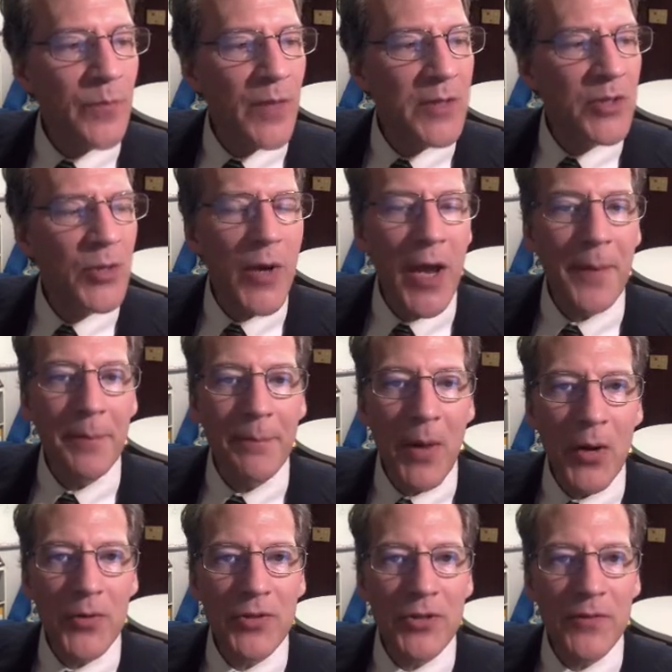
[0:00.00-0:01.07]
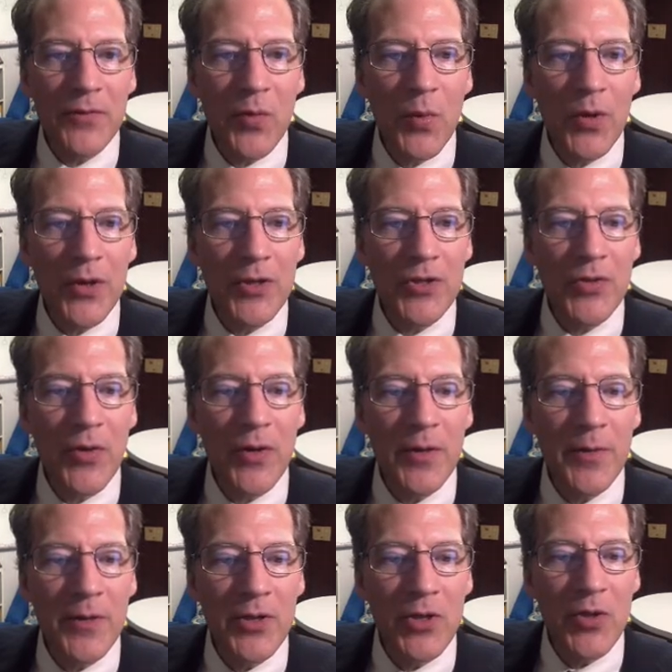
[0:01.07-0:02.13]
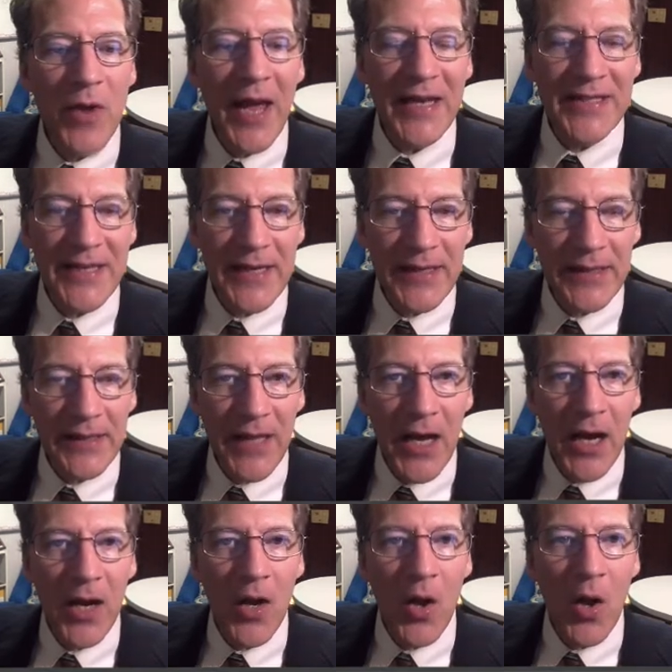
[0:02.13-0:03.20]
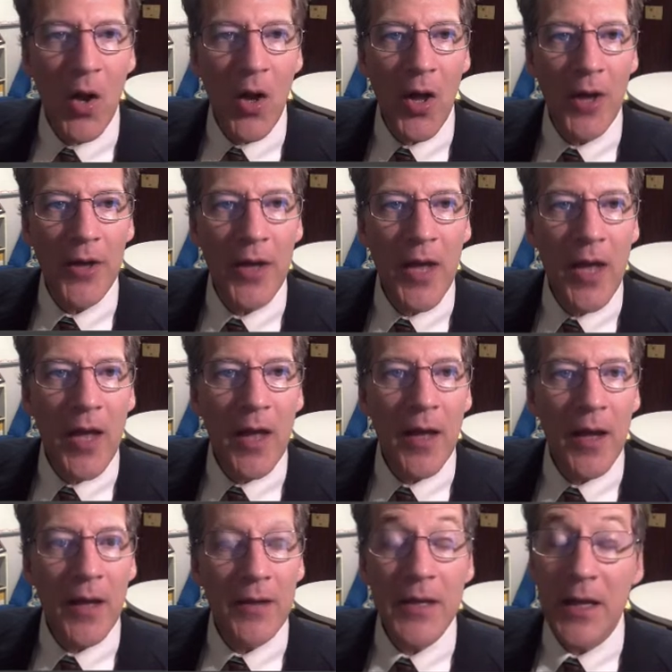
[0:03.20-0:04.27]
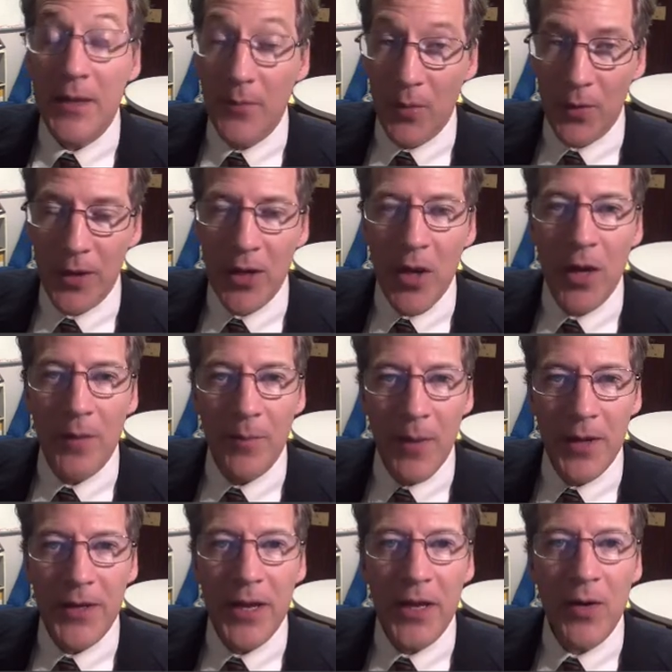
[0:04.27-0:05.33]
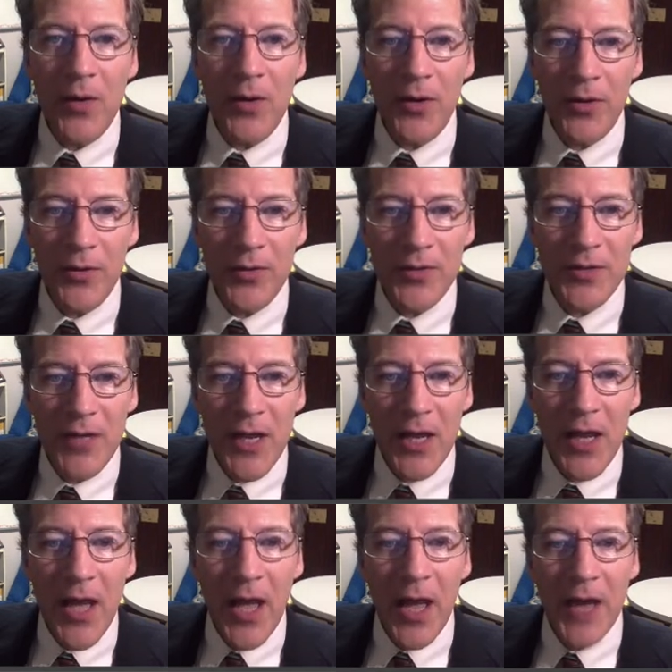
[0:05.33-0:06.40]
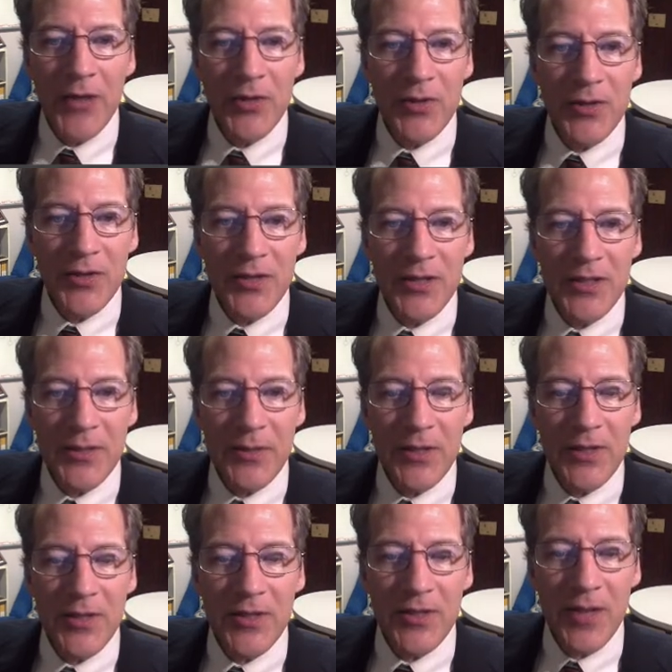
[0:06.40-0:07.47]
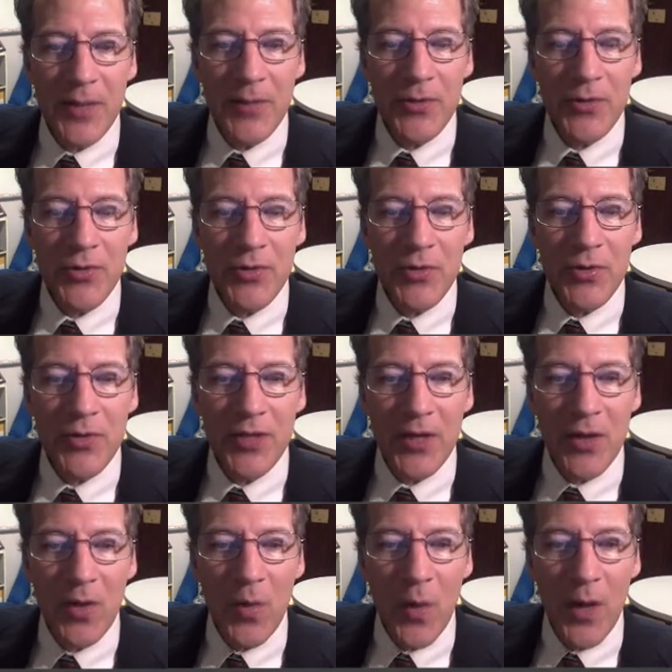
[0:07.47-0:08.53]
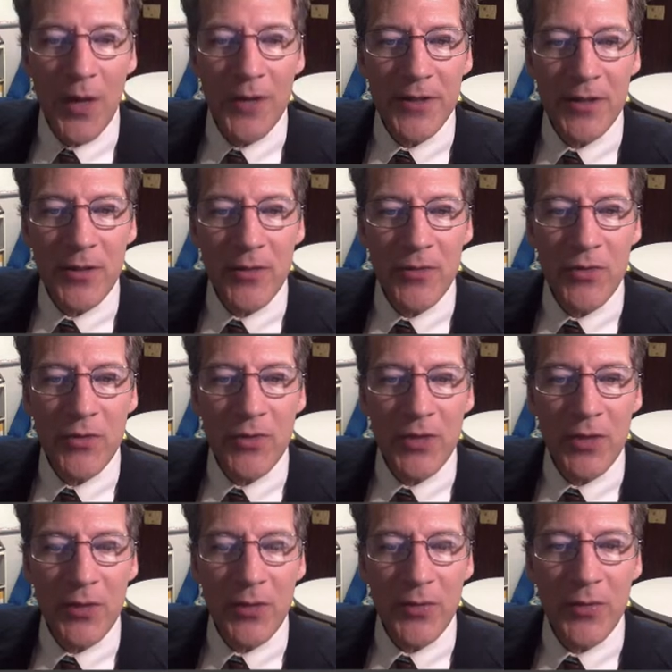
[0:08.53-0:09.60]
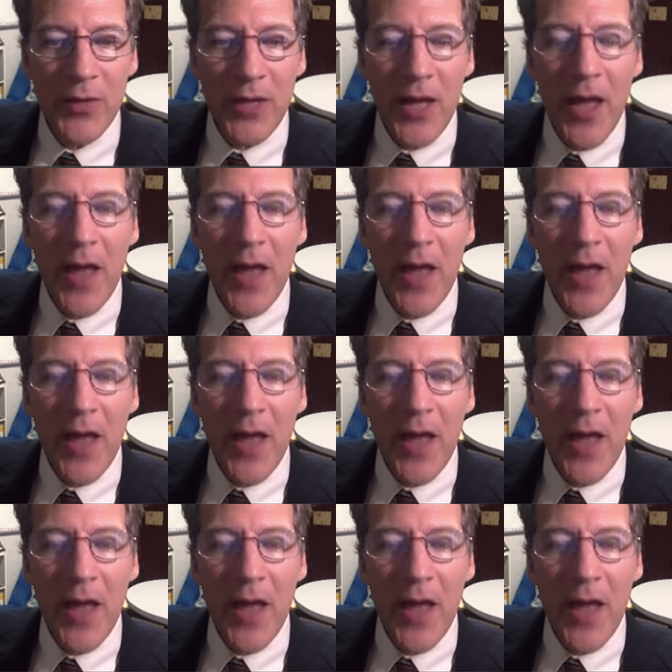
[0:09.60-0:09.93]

So again, most of the work is going to be due at 10 o'clock in the morning on Monday or on Thursday. As you can see, some of these assignments are due at 10:01, 10:02, 10:03.